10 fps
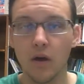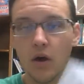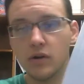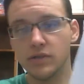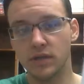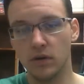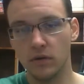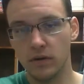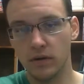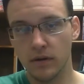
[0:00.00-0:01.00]

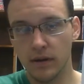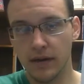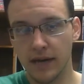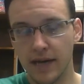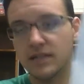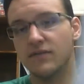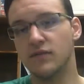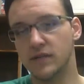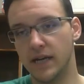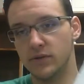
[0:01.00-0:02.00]
Also,
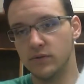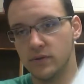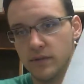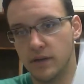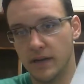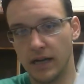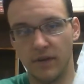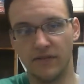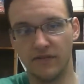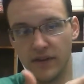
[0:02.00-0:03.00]
interval schedules
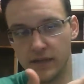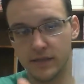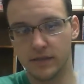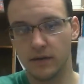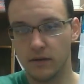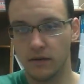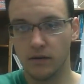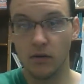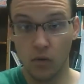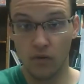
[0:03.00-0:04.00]
can be fixed
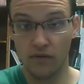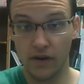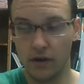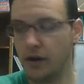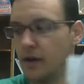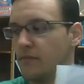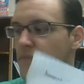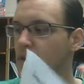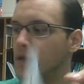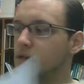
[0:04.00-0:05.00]
or varied.
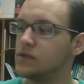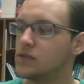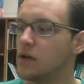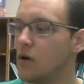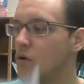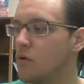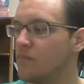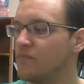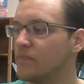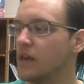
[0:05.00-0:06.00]
So
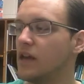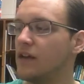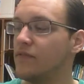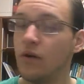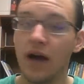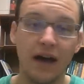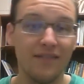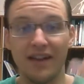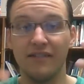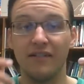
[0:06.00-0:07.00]
if you
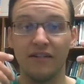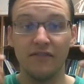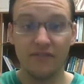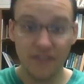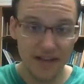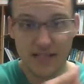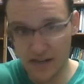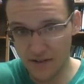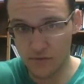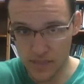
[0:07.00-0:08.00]
have a fixed
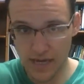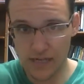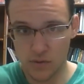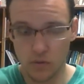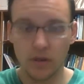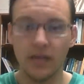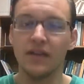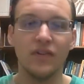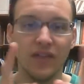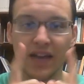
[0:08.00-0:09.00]
interval schedule,
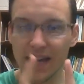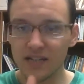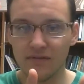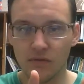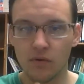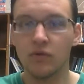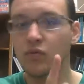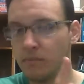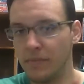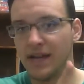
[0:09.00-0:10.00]
then the interval
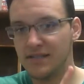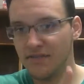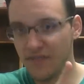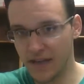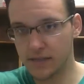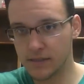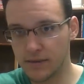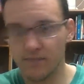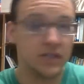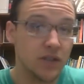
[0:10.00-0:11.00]
remains fixed.
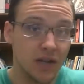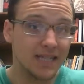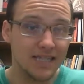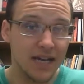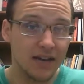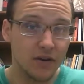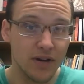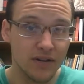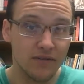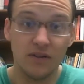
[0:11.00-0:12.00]
So let's say
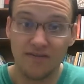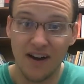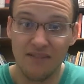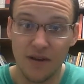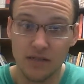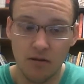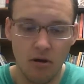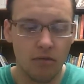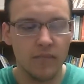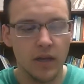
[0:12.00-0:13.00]
your interval is 5 minutes long.